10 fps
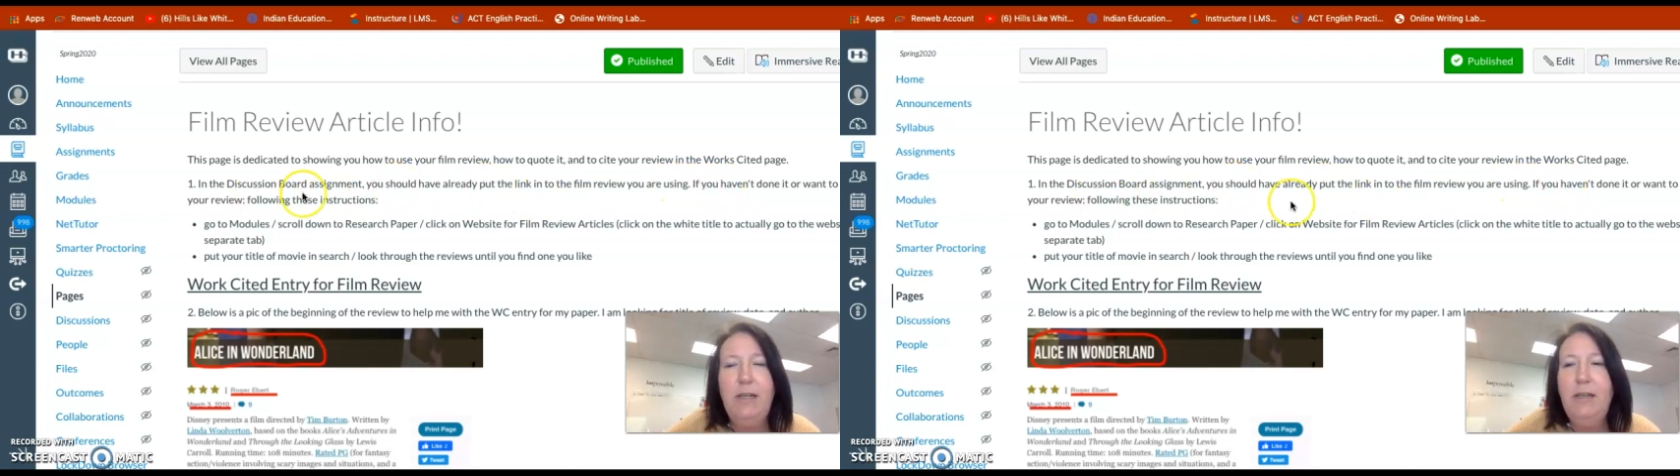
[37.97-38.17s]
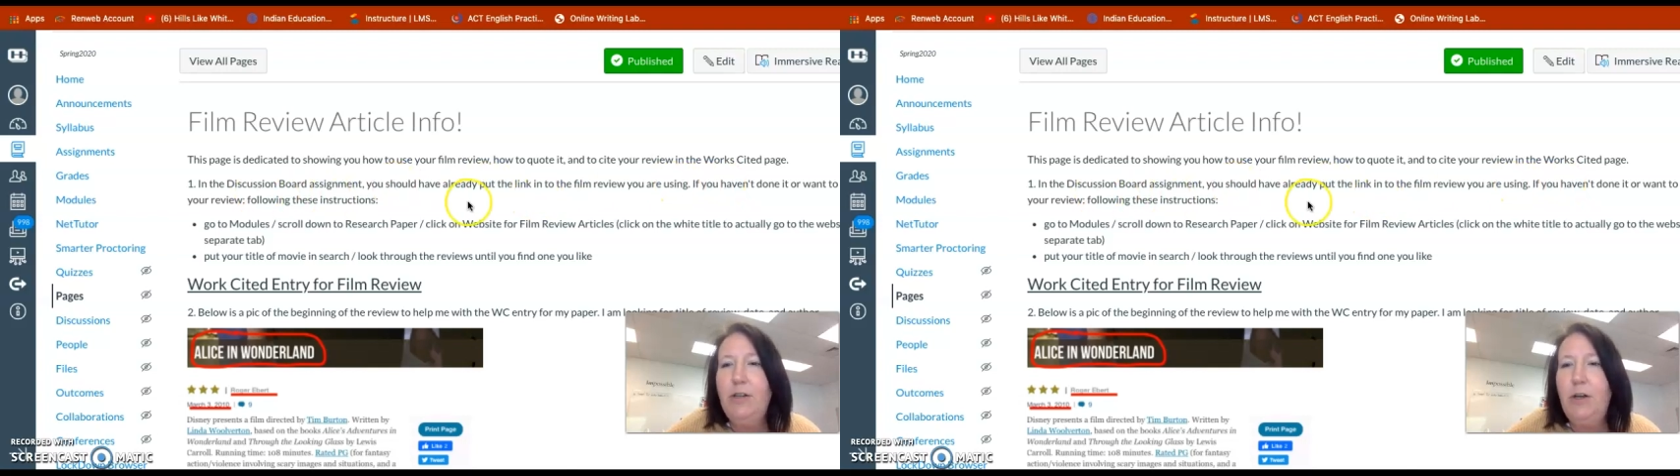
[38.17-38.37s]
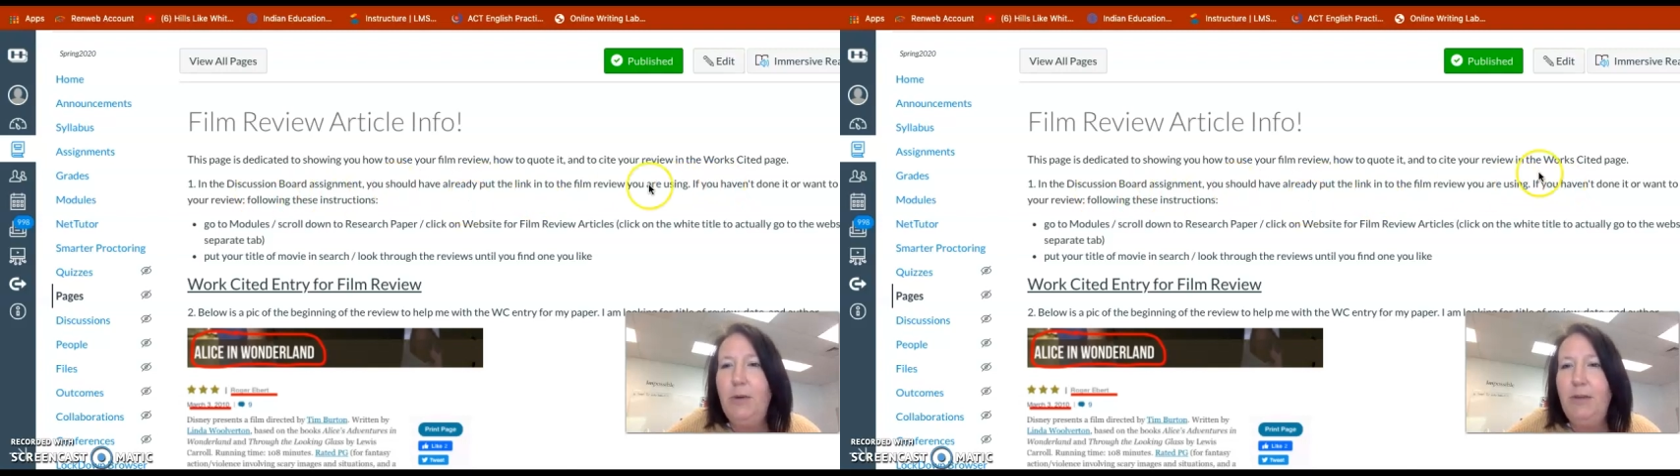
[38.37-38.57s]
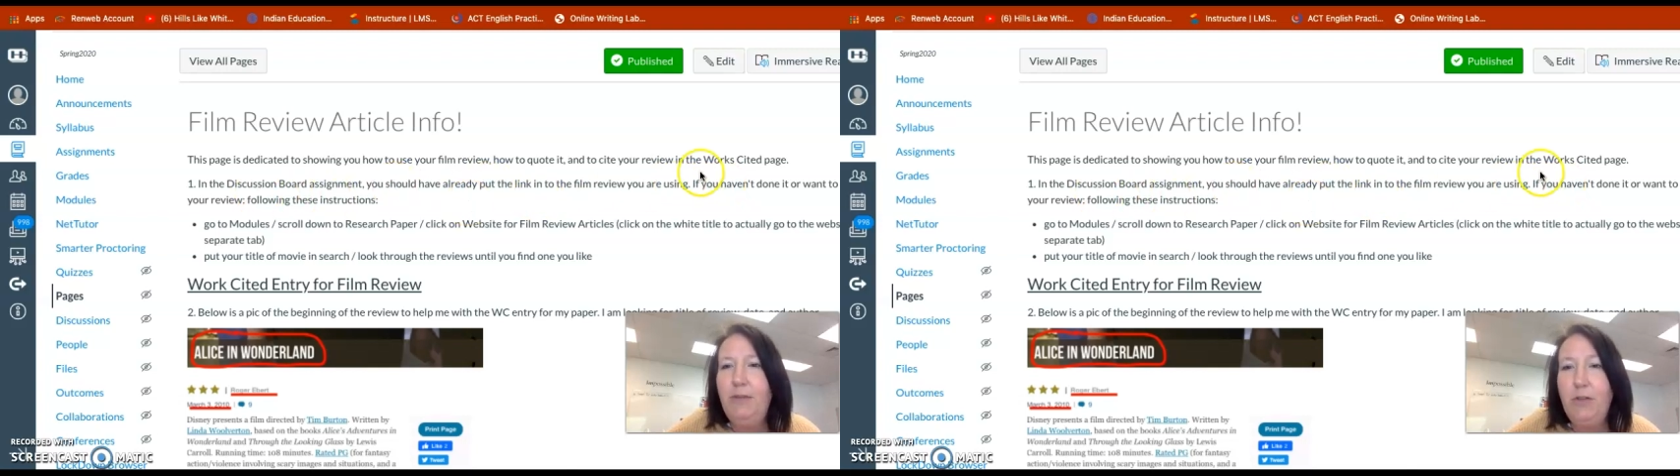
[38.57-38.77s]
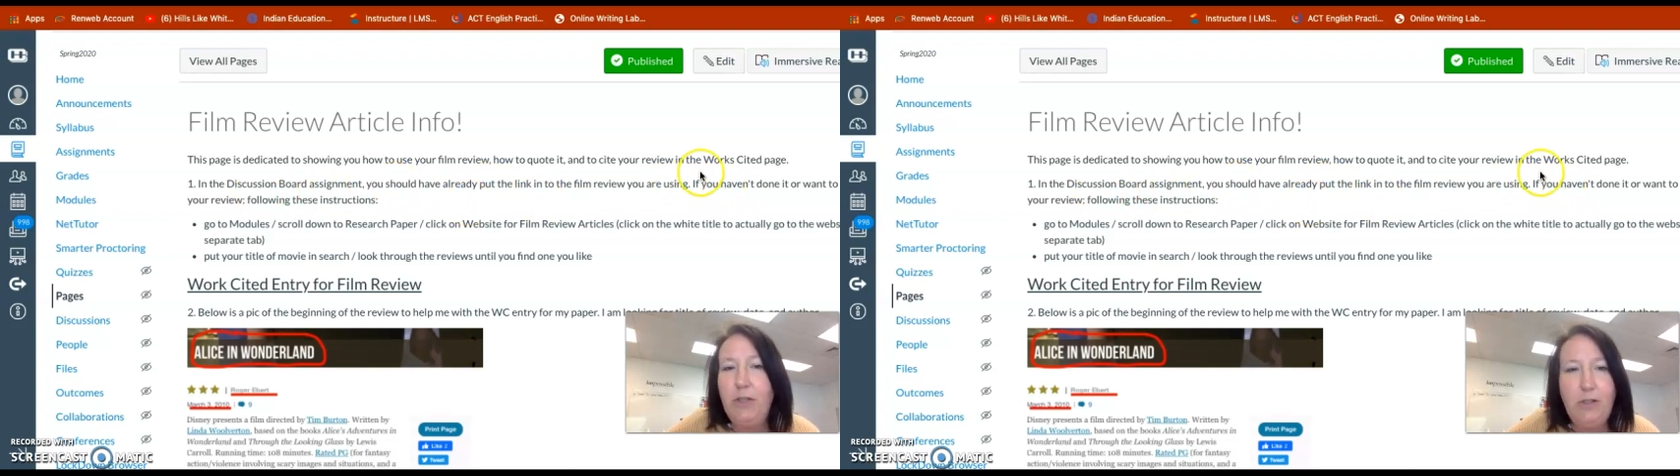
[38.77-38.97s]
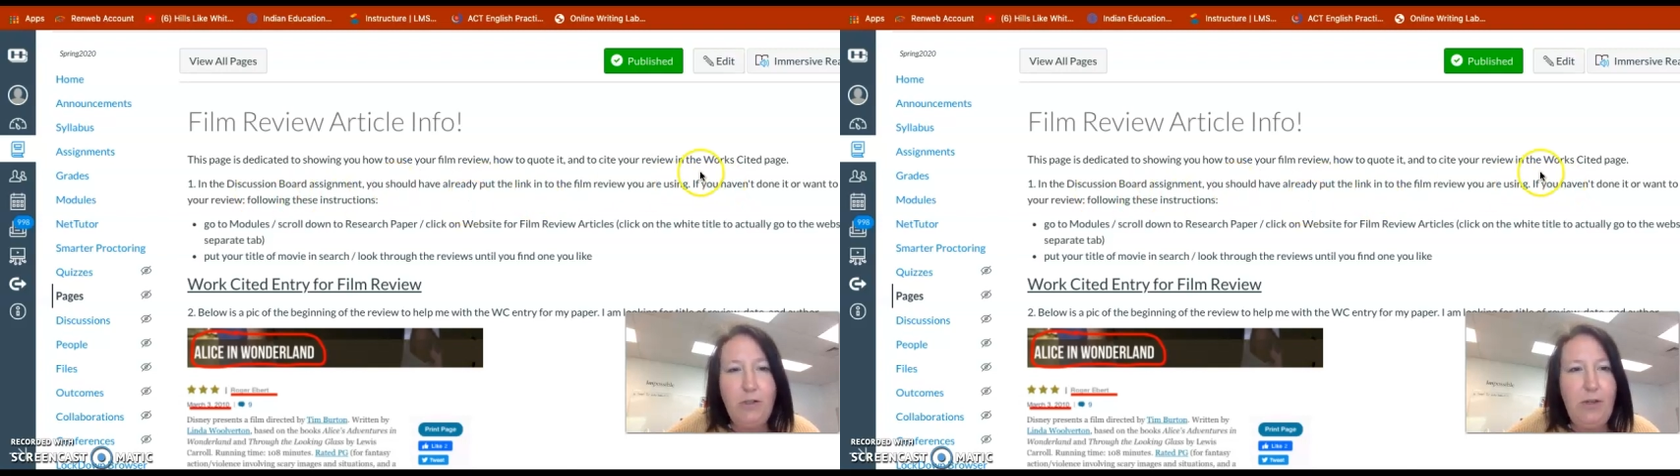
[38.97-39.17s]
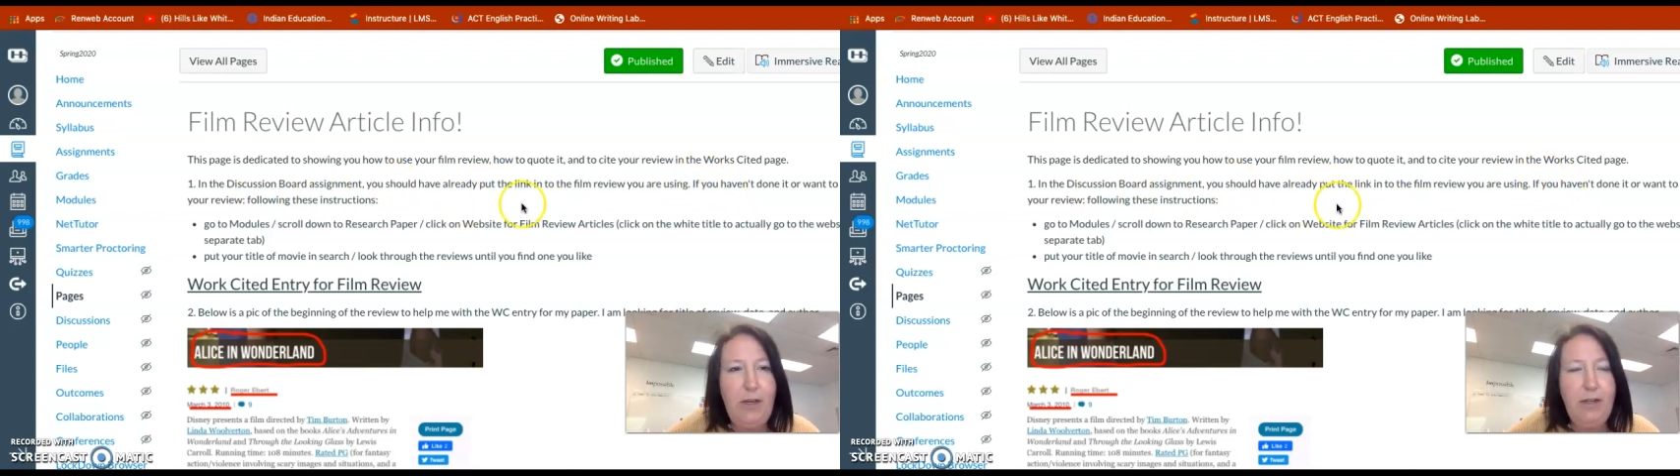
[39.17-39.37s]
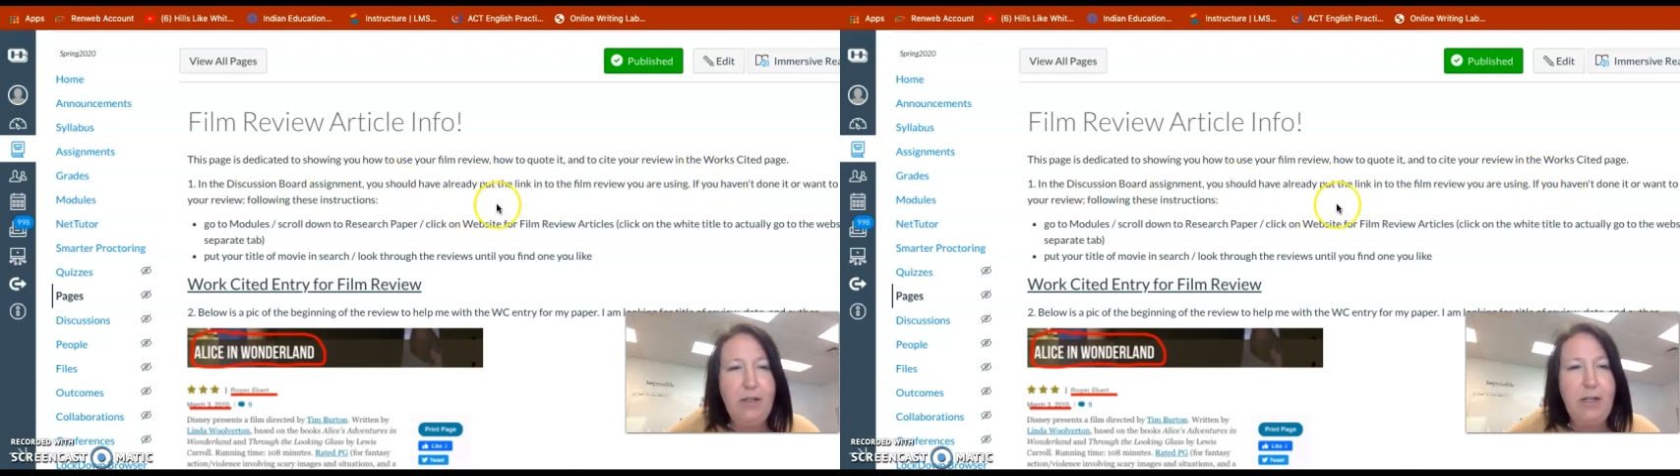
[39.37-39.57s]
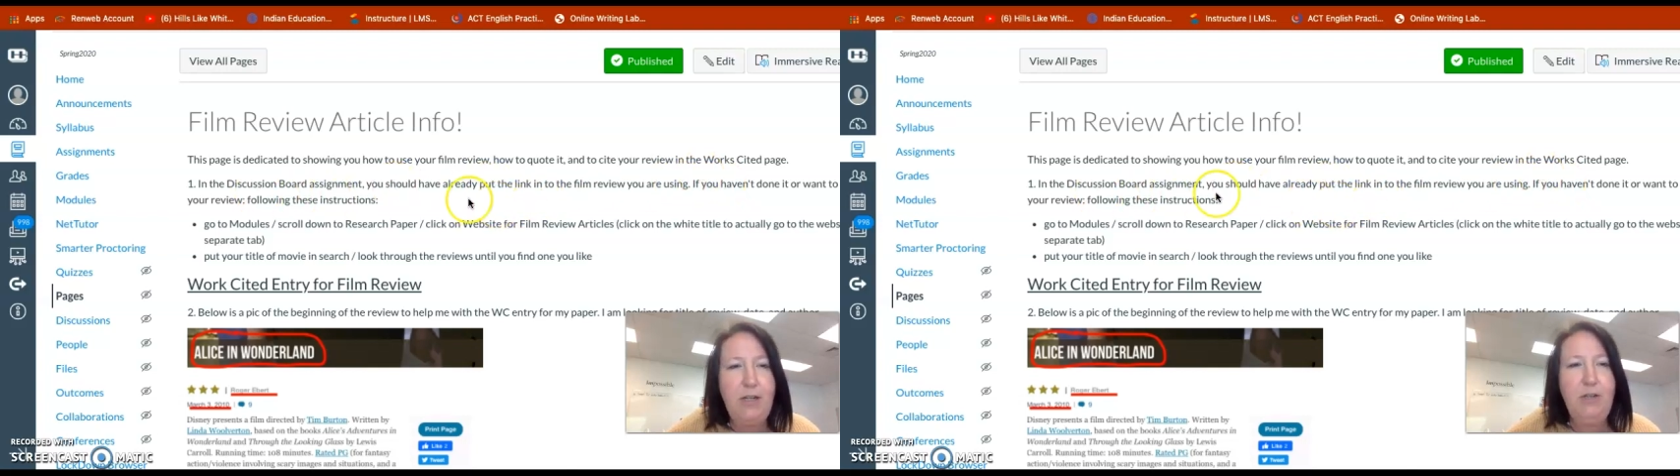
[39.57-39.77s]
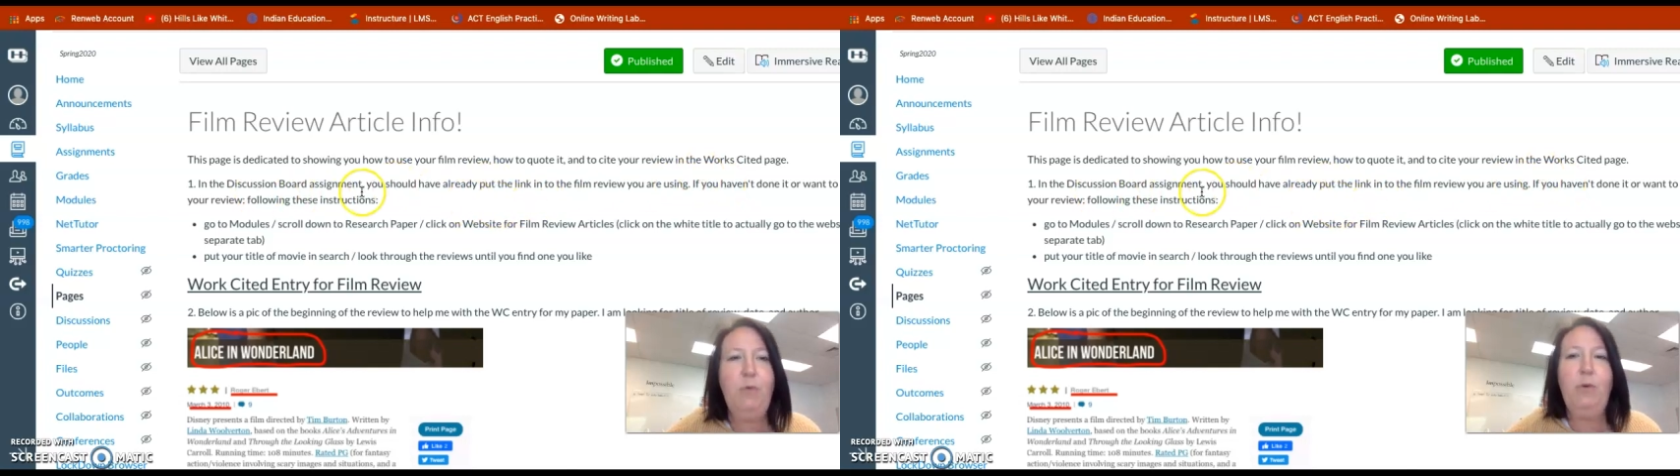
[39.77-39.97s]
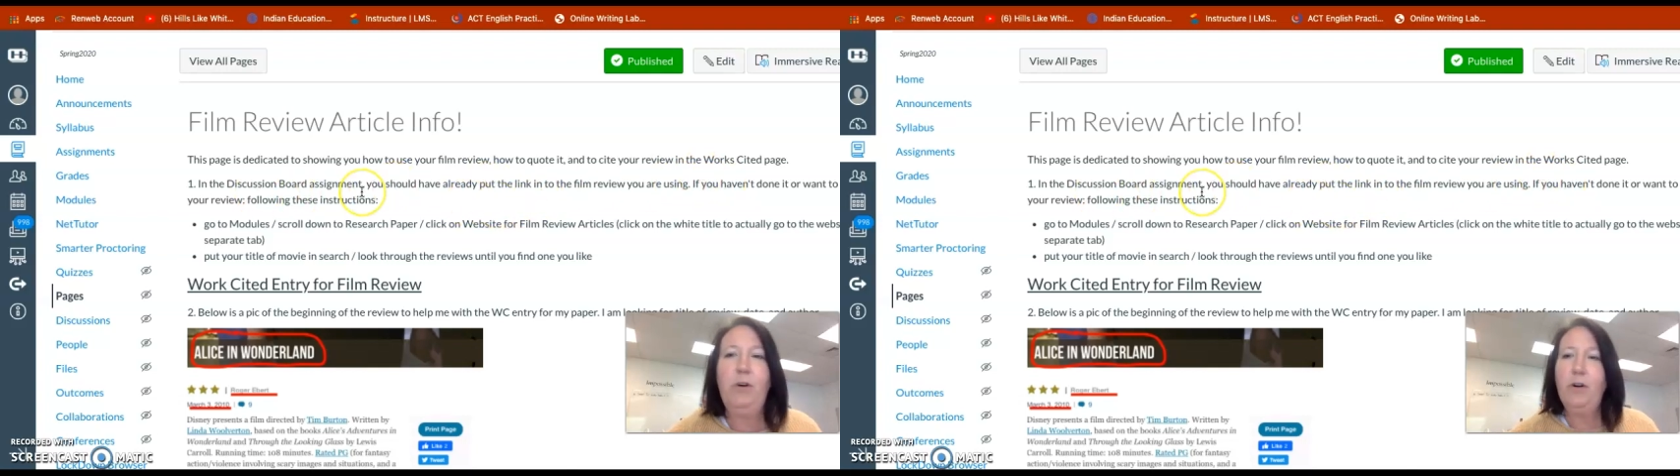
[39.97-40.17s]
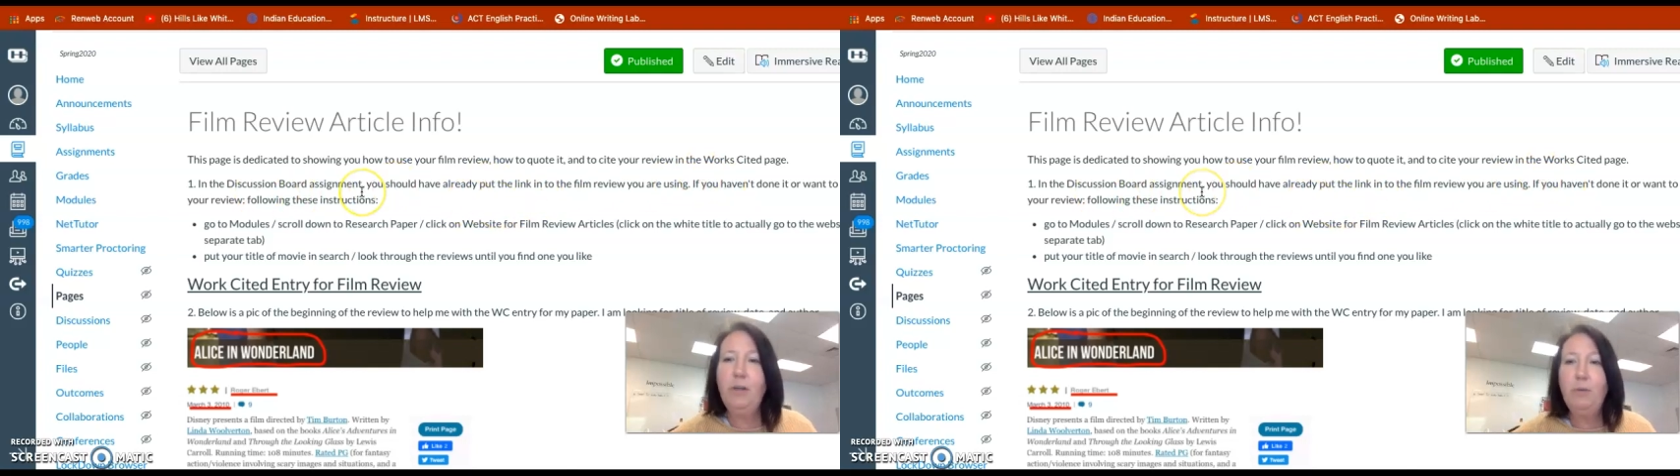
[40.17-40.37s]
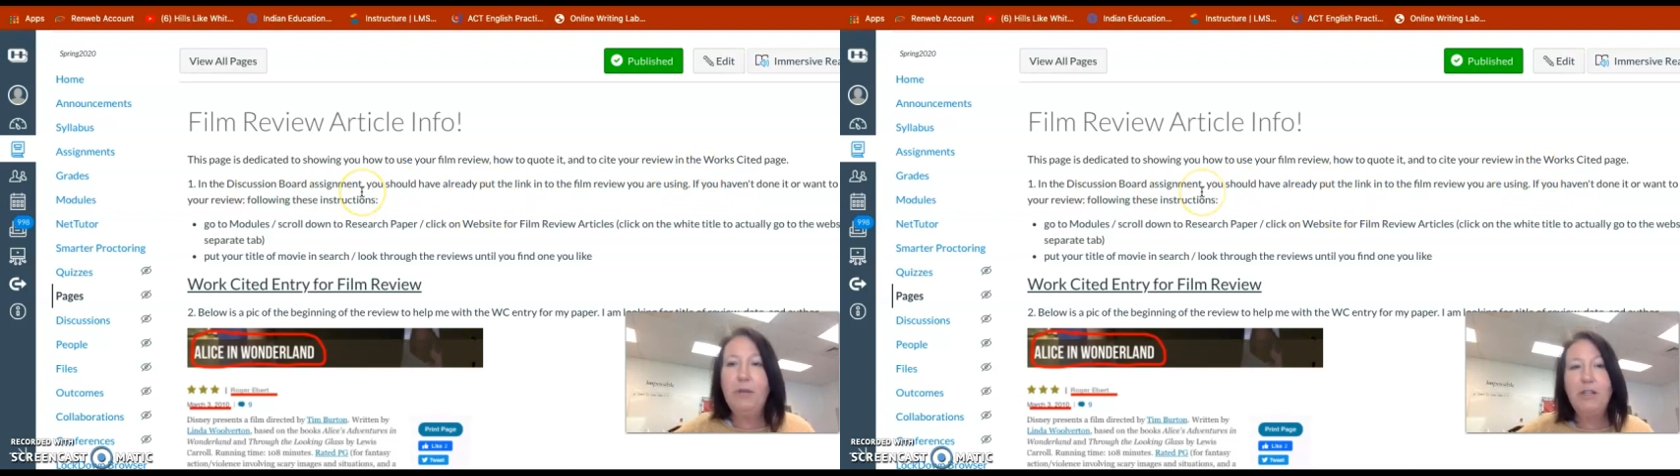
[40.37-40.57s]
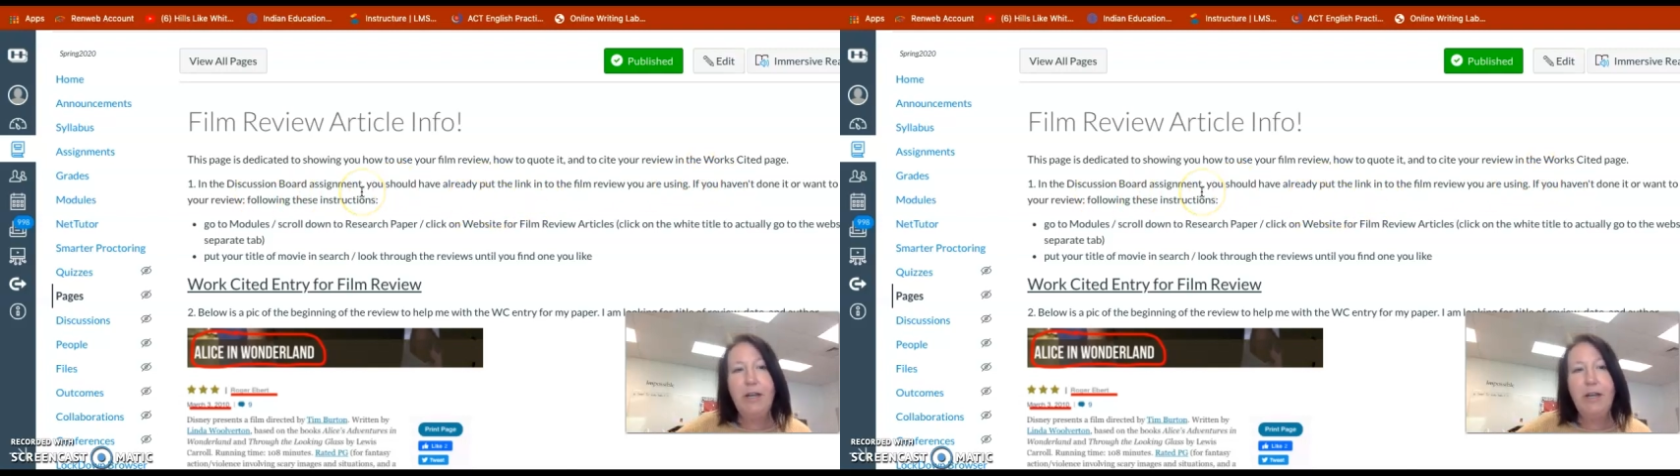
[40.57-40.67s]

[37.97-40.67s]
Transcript: So if you didn't do that discussion board or you want to